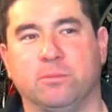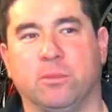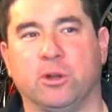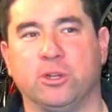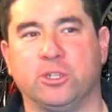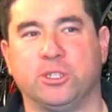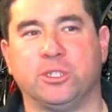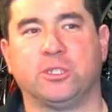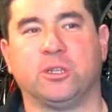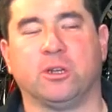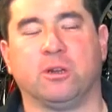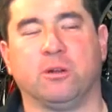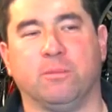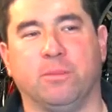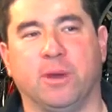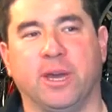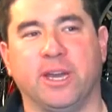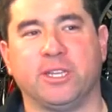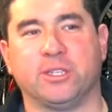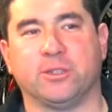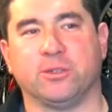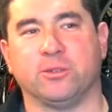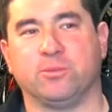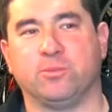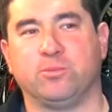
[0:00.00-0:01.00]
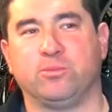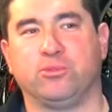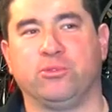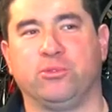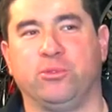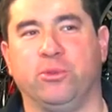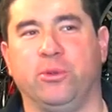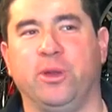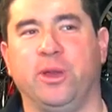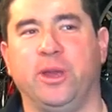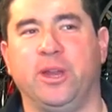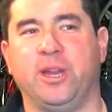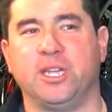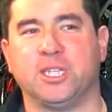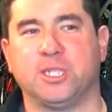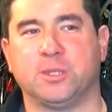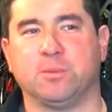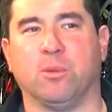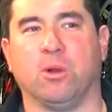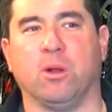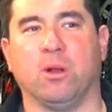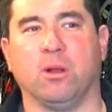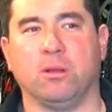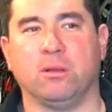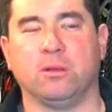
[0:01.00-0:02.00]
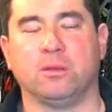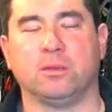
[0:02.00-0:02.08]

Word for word: Margins on our bikes are pretty small.